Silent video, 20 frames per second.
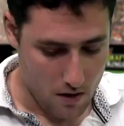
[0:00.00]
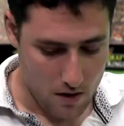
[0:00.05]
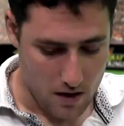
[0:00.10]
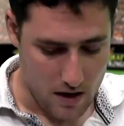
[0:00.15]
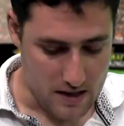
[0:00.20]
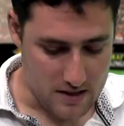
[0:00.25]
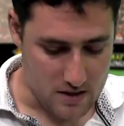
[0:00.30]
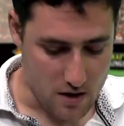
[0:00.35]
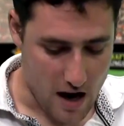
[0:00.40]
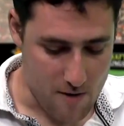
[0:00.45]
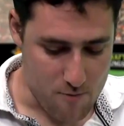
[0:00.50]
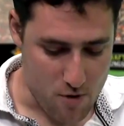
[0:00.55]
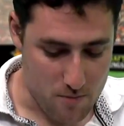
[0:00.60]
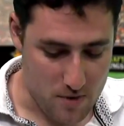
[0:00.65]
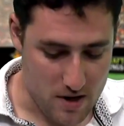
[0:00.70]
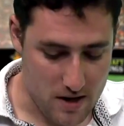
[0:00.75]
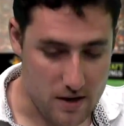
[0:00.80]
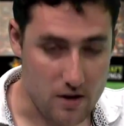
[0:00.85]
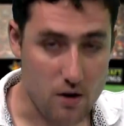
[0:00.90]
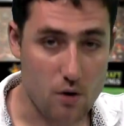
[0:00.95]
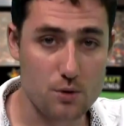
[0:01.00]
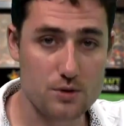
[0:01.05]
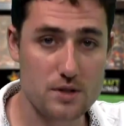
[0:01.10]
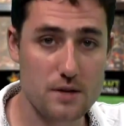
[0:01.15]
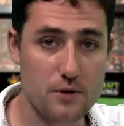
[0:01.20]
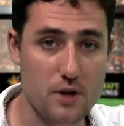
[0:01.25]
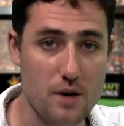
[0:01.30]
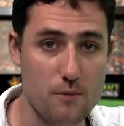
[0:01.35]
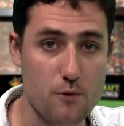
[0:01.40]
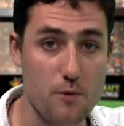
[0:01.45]
His 9 Premier League goals
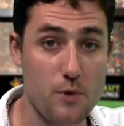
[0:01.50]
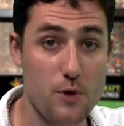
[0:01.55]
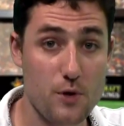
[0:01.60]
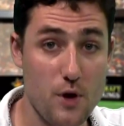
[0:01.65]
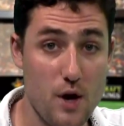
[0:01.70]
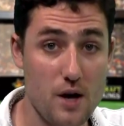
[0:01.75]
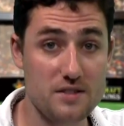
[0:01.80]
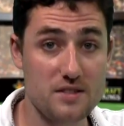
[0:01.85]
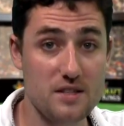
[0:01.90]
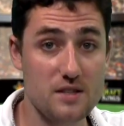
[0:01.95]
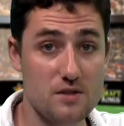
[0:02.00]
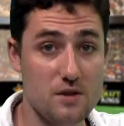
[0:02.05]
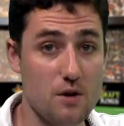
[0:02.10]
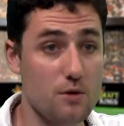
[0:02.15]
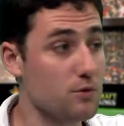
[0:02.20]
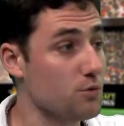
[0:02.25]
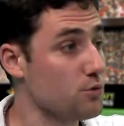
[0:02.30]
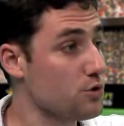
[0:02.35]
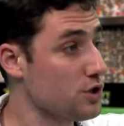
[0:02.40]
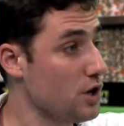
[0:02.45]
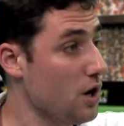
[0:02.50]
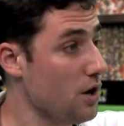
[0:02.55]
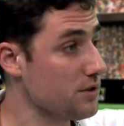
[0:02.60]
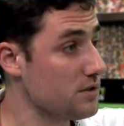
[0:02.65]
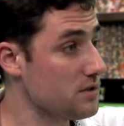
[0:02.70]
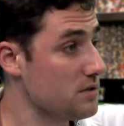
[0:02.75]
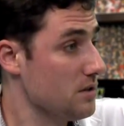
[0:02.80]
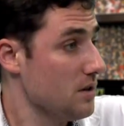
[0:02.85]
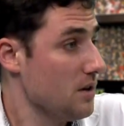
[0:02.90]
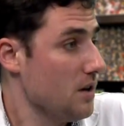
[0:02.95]
have come from 13 total
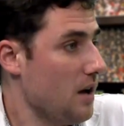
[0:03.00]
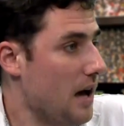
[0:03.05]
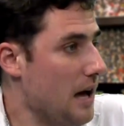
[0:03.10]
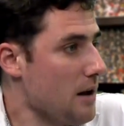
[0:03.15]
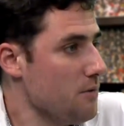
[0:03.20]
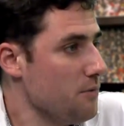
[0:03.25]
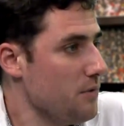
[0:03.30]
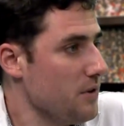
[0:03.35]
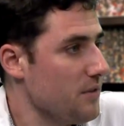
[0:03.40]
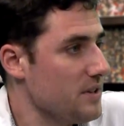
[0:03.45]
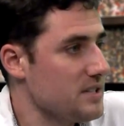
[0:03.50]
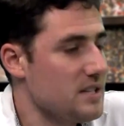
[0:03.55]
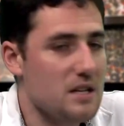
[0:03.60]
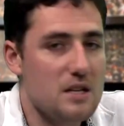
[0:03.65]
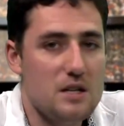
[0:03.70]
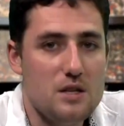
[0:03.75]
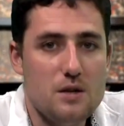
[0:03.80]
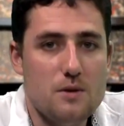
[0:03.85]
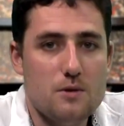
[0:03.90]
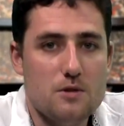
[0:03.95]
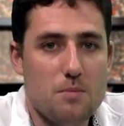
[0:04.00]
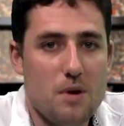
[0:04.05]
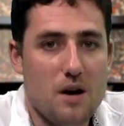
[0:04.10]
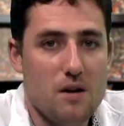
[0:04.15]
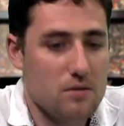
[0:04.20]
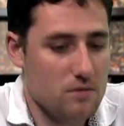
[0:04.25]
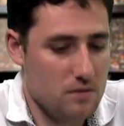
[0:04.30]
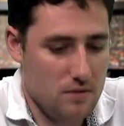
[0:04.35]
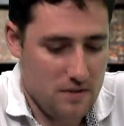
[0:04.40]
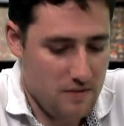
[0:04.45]
shots. I don't think there's any news
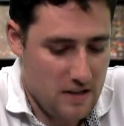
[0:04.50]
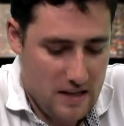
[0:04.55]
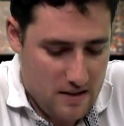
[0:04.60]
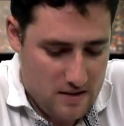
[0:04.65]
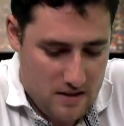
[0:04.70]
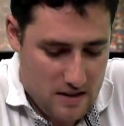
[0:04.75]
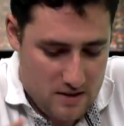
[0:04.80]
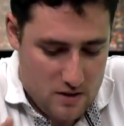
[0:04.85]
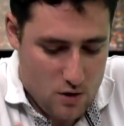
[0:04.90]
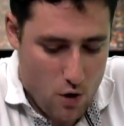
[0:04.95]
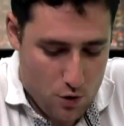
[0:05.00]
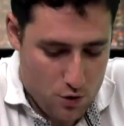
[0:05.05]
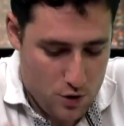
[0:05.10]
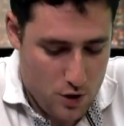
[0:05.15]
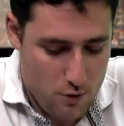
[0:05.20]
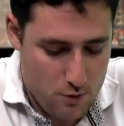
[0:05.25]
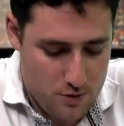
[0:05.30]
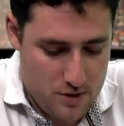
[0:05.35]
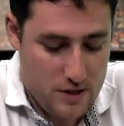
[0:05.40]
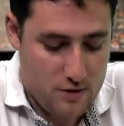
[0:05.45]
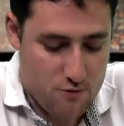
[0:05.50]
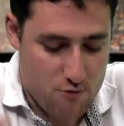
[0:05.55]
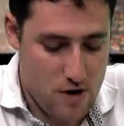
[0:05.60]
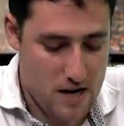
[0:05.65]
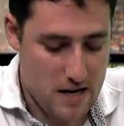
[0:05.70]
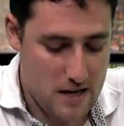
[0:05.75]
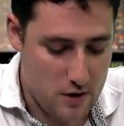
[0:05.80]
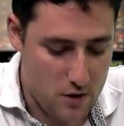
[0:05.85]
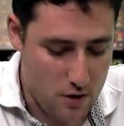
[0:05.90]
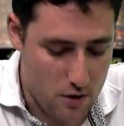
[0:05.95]
about it. It's not news. He's
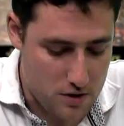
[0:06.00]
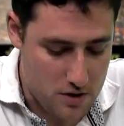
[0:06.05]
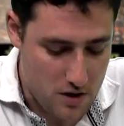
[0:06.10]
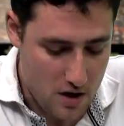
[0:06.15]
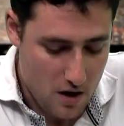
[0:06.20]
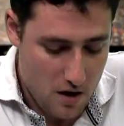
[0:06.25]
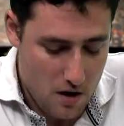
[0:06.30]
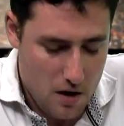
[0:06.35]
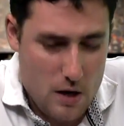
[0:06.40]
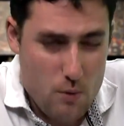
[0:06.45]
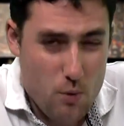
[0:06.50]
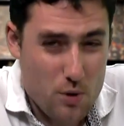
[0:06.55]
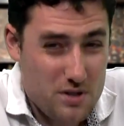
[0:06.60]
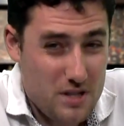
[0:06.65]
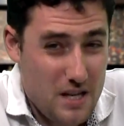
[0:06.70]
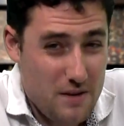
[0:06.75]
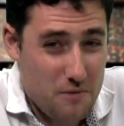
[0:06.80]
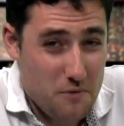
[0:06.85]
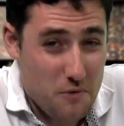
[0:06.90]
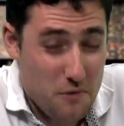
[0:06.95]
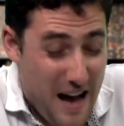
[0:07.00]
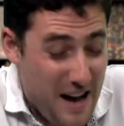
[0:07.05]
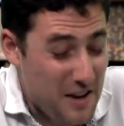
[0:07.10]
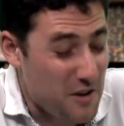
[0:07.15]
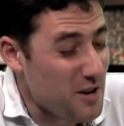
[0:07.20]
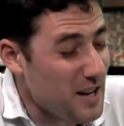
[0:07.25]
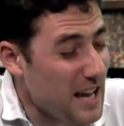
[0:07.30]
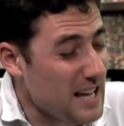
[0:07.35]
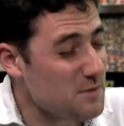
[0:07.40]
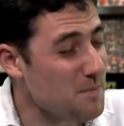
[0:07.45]
really good. He wasn't even that
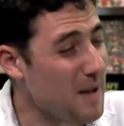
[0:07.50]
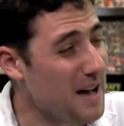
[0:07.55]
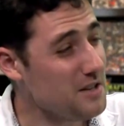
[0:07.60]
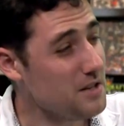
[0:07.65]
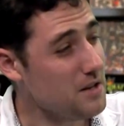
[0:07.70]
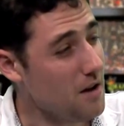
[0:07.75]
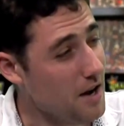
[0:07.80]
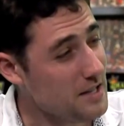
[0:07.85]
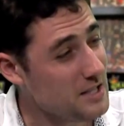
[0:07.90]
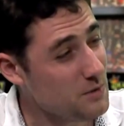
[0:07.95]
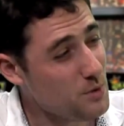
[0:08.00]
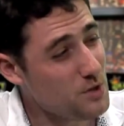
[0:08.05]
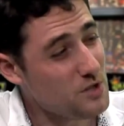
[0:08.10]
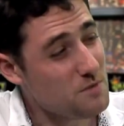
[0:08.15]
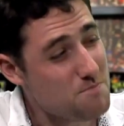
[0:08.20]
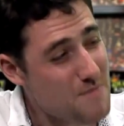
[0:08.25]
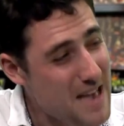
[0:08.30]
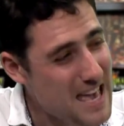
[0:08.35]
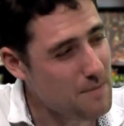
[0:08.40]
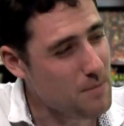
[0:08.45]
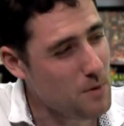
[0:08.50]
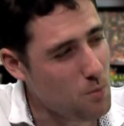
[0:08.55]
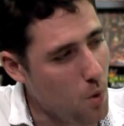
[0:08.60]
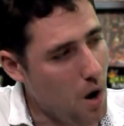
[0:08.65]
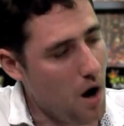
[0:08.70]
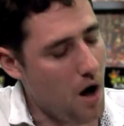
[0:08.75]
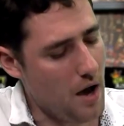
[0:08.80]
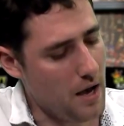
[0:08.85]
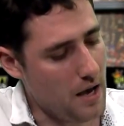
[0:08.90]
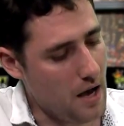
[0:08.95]
good against Man United, which is maybe
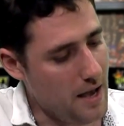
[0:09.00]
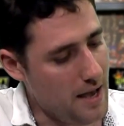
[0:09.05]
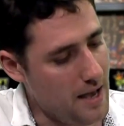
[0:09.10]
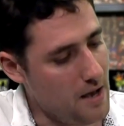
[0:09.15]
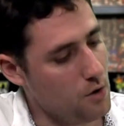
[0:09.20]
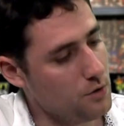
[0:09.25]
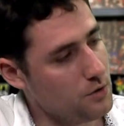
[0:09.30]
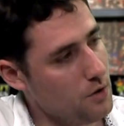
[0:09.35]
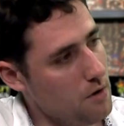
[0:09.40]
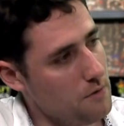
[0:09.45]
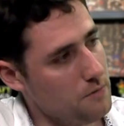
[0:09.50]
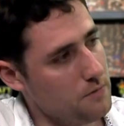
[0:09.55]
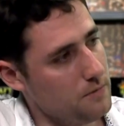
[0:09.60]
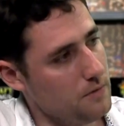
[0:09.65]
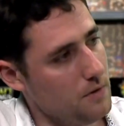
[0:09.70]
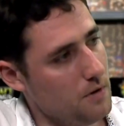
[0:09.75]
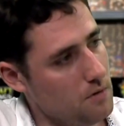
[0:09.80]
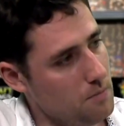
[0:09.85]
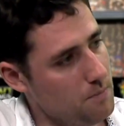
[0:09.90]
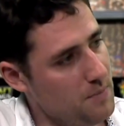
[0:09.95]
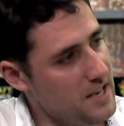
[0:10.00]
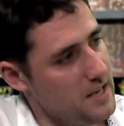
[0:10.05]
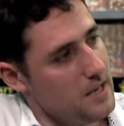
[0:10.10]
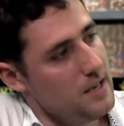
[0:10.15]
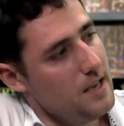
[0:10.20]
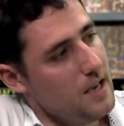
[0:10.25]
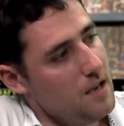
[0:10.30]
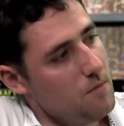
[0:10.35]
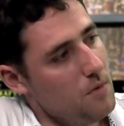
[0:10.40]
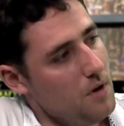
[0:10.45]
why I held off on
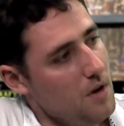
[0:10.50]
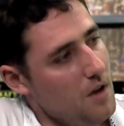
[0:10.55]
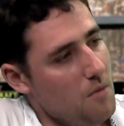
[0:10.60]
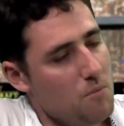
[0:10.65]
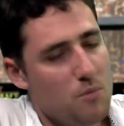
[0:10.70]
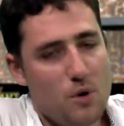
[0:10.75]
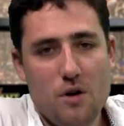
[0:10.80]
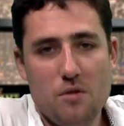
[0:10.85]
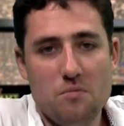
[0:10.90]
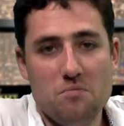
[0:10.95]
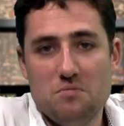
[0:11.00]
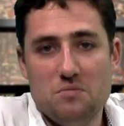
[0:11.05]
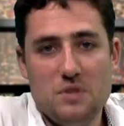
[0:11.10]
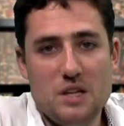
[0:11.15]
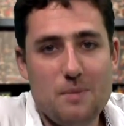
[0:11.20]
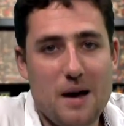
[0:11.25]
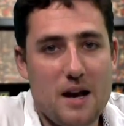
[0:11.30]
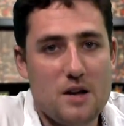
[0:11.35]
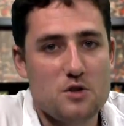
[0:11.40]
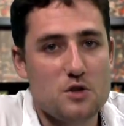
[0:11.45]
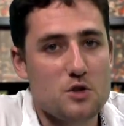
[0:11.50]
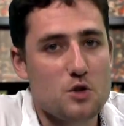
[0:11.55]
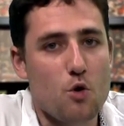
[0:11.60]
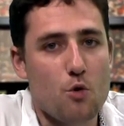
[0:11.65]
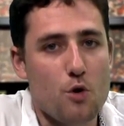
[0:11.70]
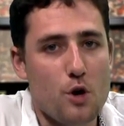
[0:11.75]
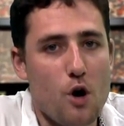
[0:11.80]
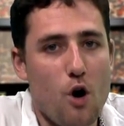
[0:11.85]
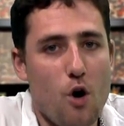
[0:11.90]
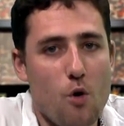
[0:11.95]
picking him. But he managed to
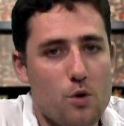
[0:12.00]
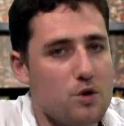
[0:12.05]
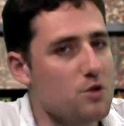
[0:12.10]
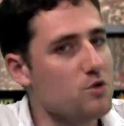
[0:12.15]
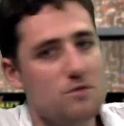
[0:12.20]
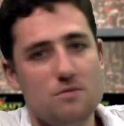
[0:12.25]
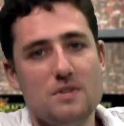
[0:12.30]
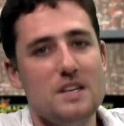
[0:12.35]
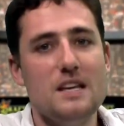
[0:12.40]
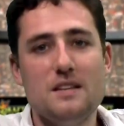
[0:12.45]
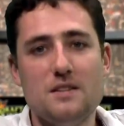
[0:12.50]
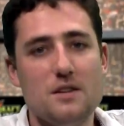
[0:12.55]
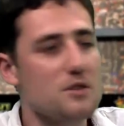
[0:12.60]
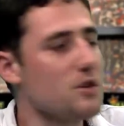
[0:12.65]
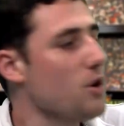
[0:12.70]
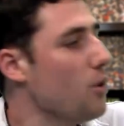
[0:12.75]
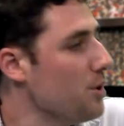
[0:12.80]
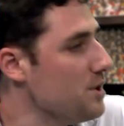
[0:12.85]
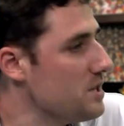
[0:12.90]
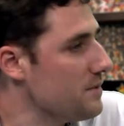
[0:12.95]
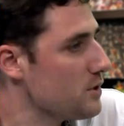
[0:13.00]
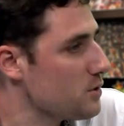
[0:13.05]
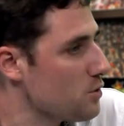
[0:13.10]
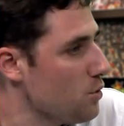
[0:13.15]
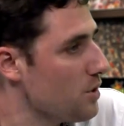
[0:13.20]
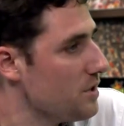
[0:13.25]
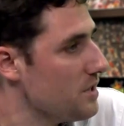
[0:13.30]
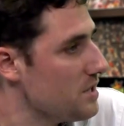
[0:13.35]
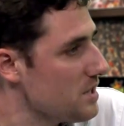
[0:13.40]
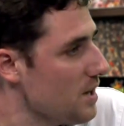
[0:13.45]
score a goal, which was the easiest goal he's ever
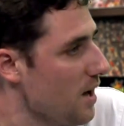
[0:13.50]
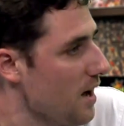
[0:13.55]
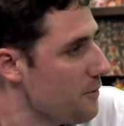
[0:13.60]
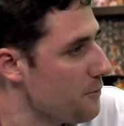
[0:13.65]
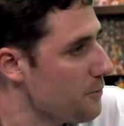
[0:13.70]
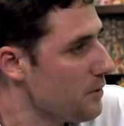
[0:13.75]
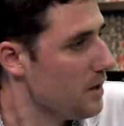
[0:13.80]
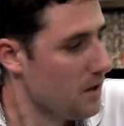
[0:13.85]
scored in his life.